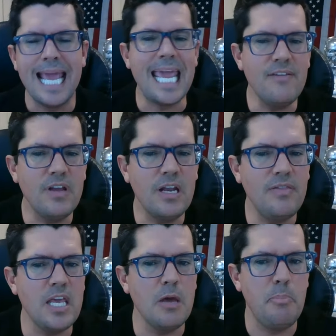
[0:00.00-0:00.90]
Even
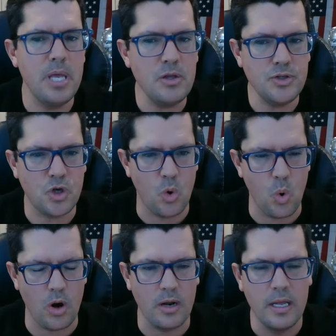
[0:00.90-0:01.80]
in the appeals
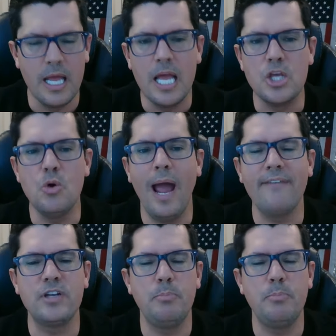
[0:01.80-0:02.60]
court, you have